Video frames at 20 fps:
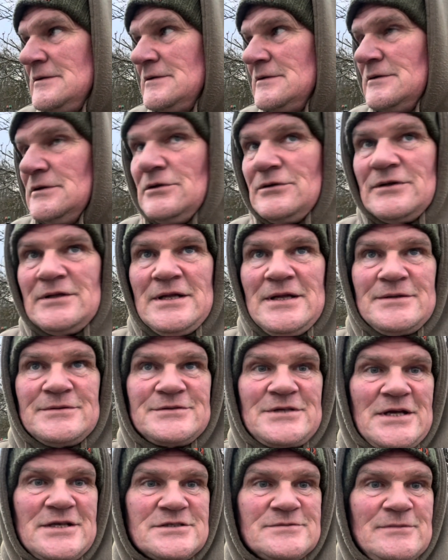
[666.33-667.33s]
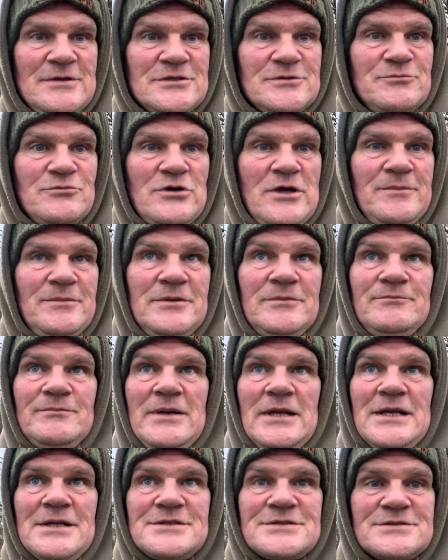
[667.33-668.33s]
Not that takes much prepping,
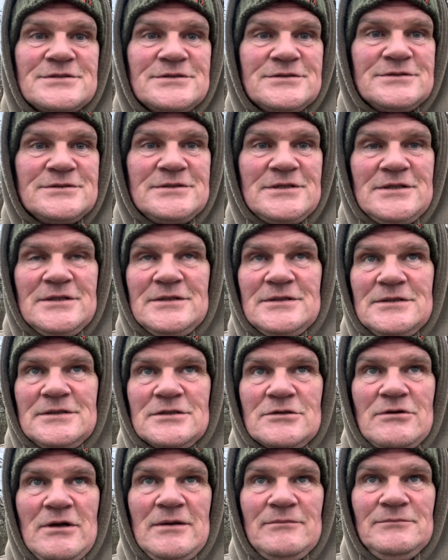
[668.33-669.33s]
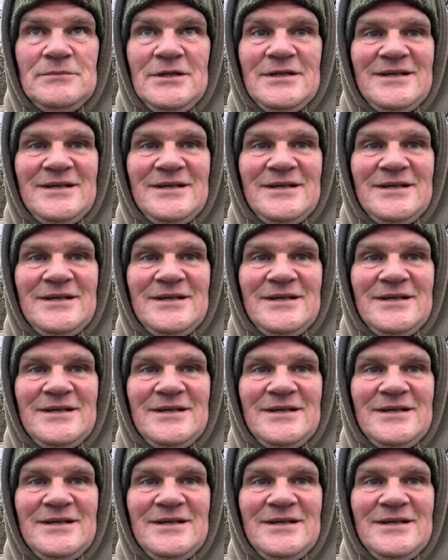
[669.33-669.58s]
pellets and crumb.